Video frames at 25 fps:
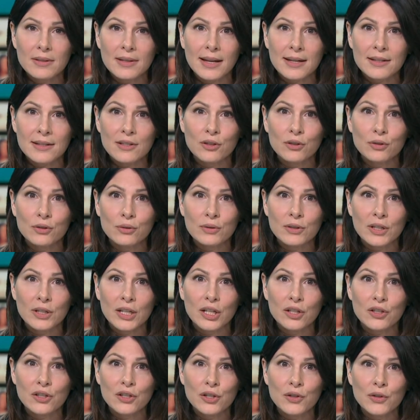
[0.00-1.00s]
That's
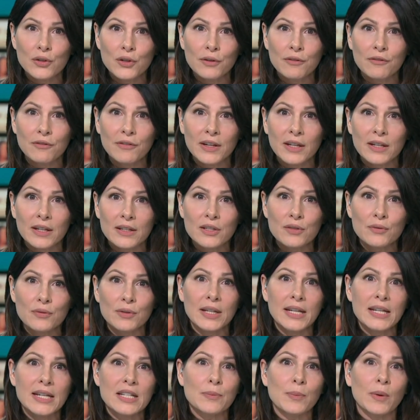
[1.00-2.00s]
according to new figures
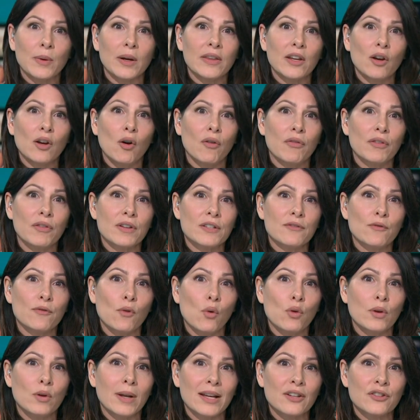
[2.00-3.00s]
released by the Office
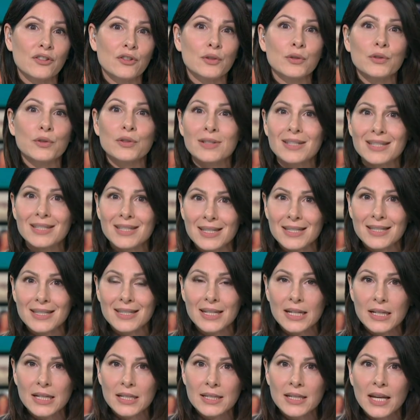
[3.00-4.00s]
for National
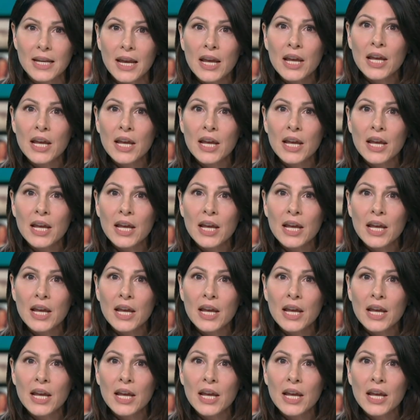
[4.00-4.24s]
Statistics.